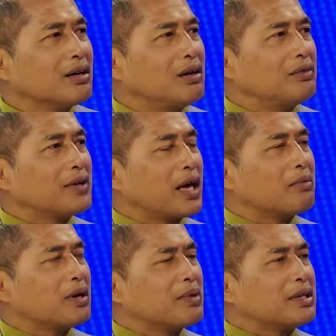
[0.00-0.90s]
off
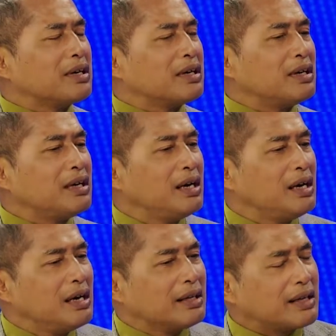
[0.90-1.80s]
camera, but
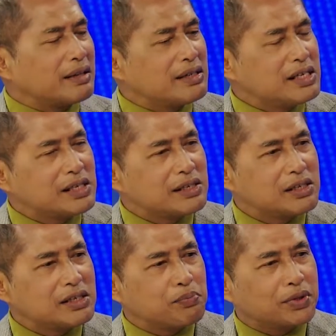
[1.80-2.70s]
that
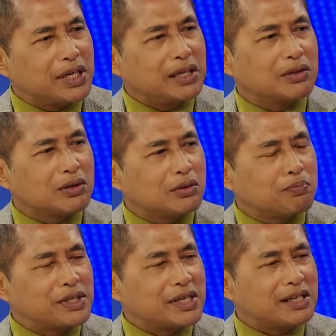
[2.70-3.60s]
this potato,
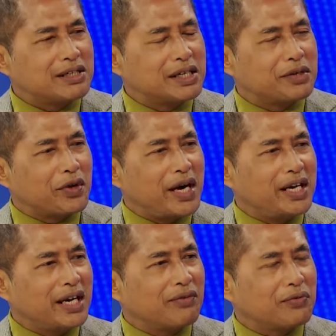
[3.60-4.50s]
beside
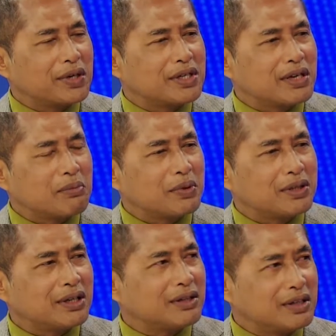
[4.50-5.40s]
degrading, for example,
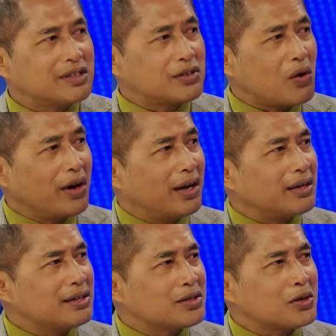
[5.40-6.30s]
that the soil,
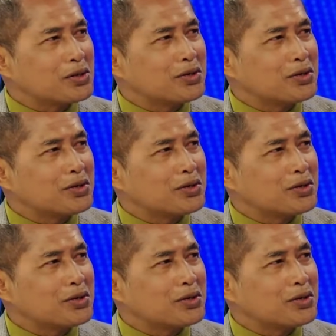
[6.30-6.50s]
is also